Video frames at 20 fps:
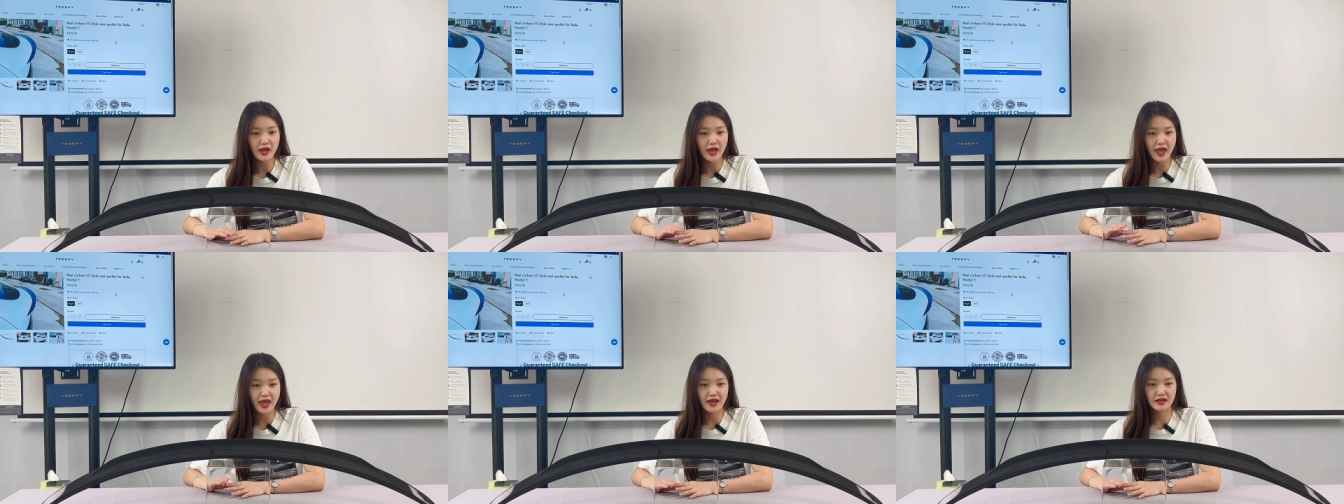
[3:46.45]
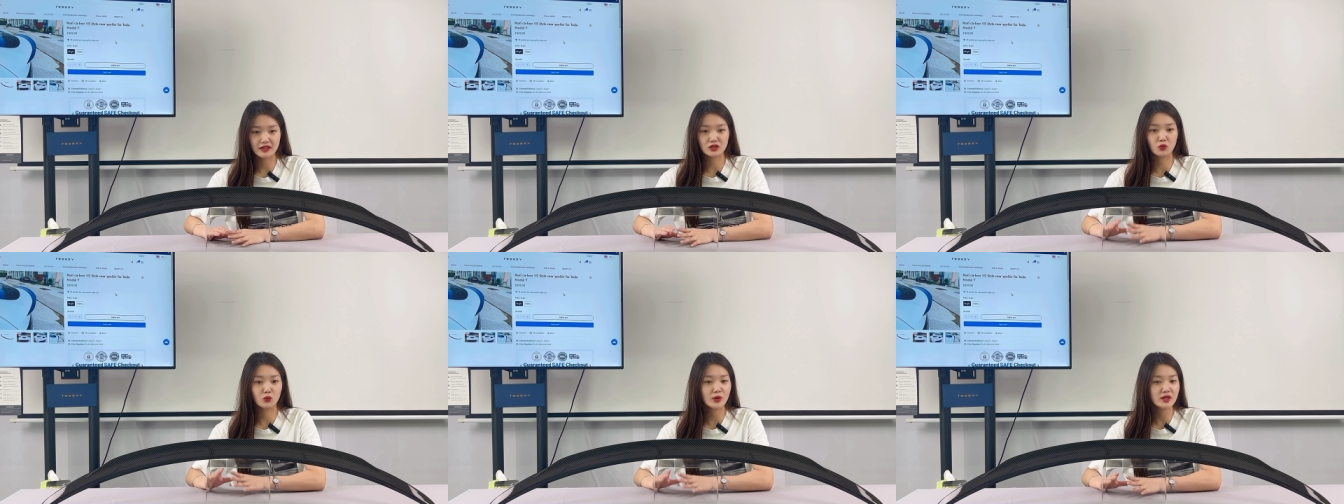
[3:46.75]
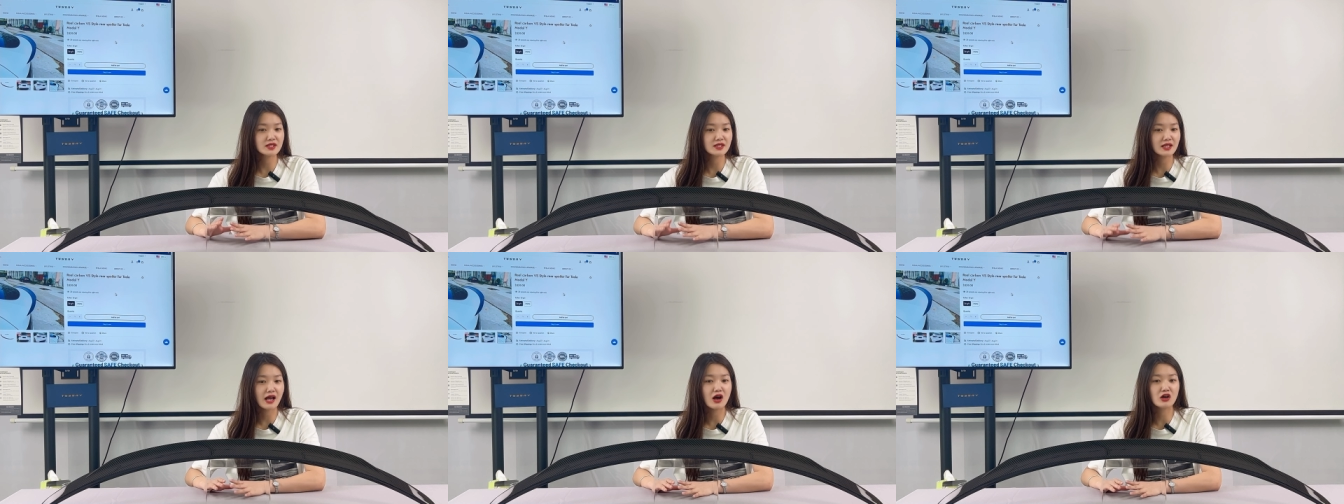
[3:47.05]
and
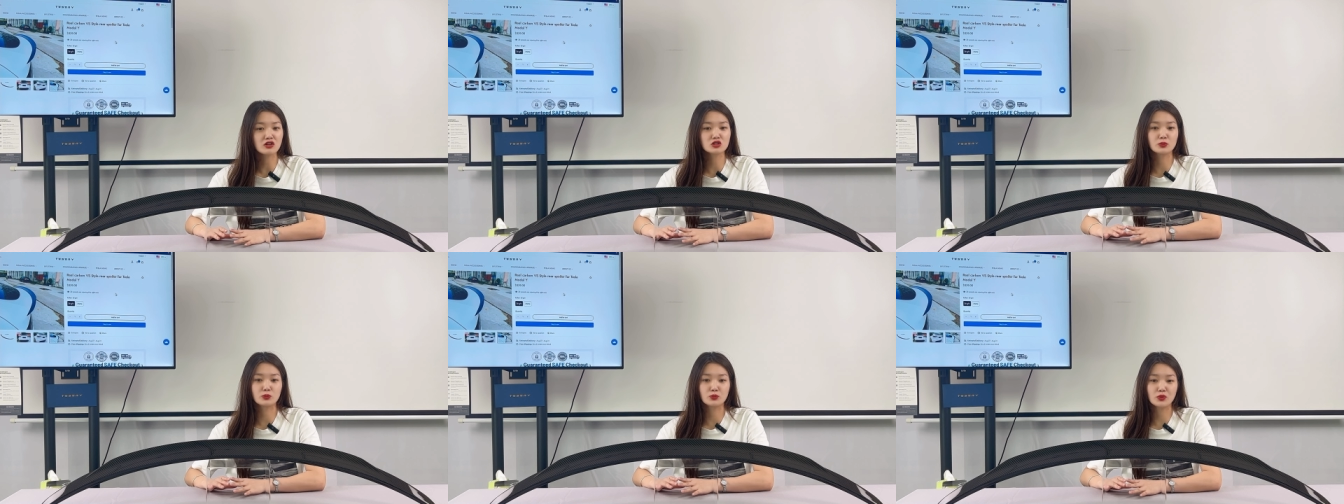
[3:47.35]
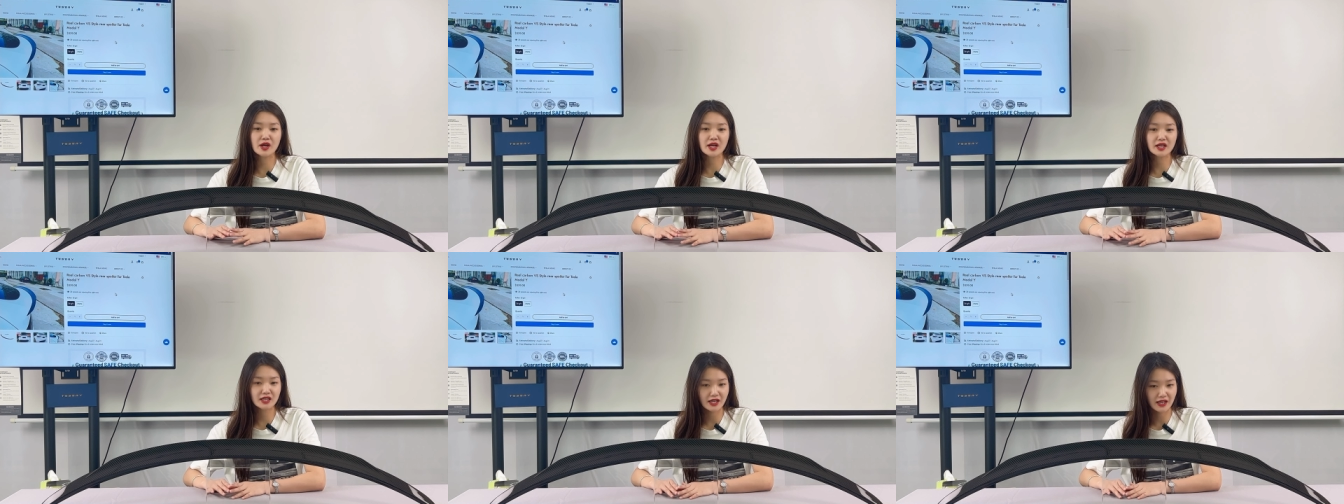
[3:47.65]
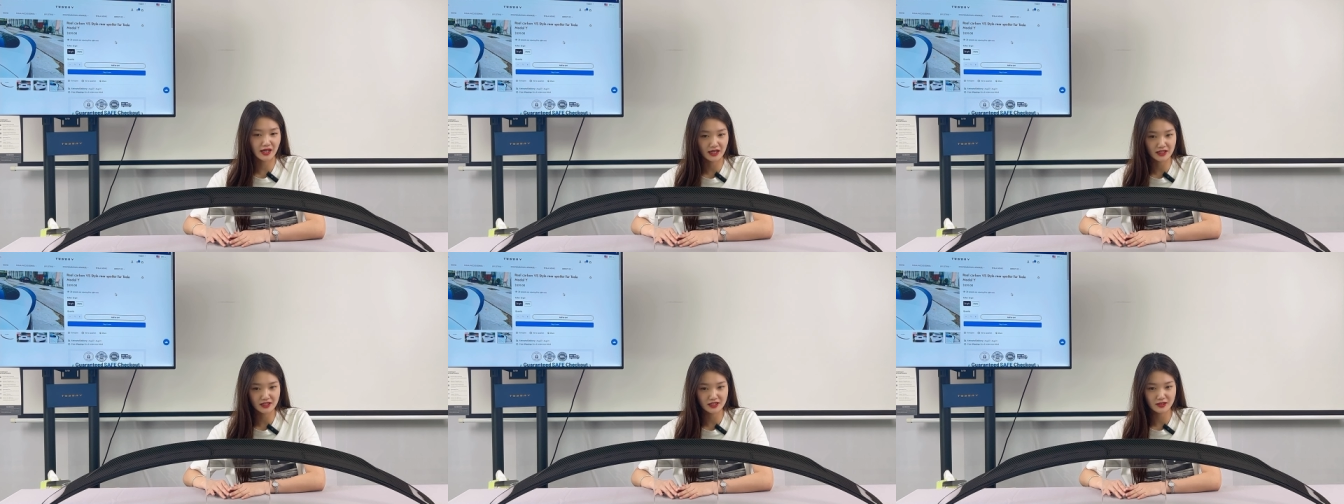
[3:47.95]
without
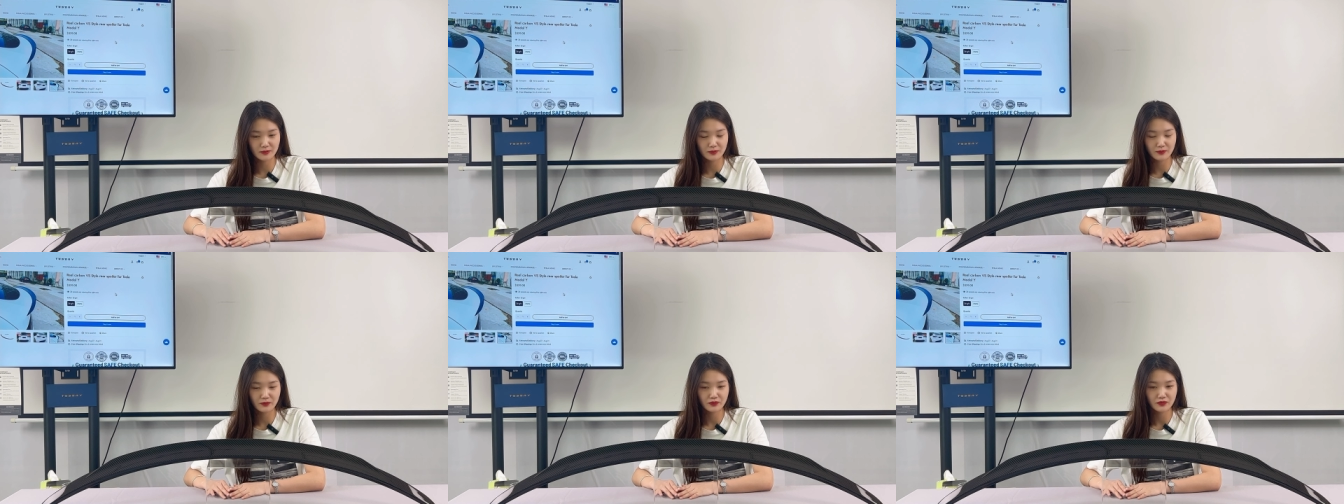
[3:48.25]
breakage.